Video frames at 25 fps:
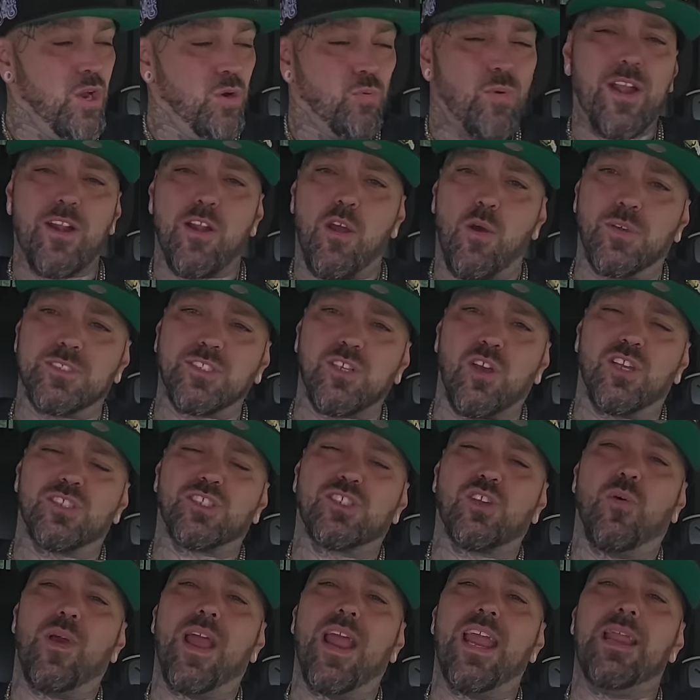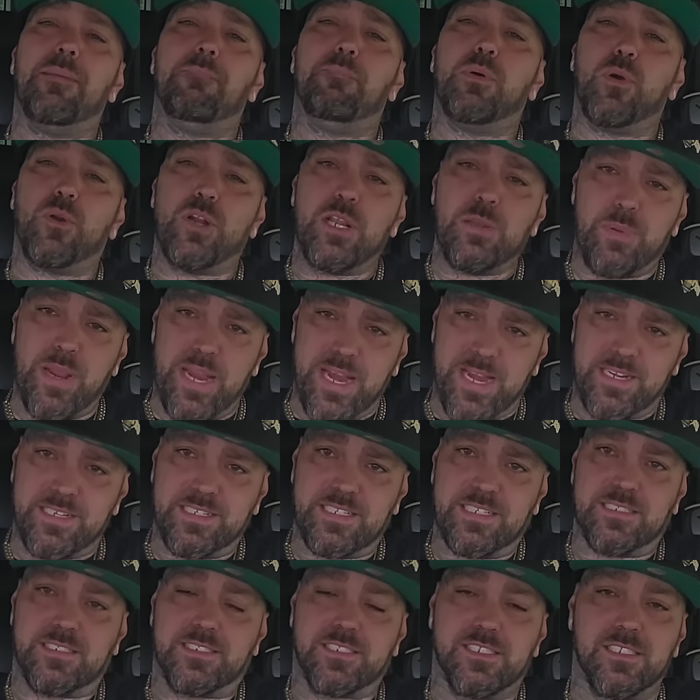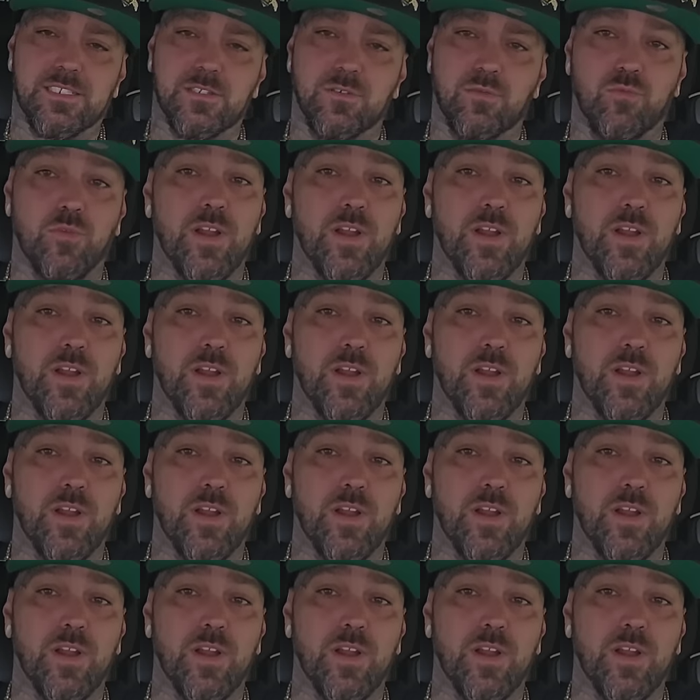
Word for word: Radar was also a booty bandit.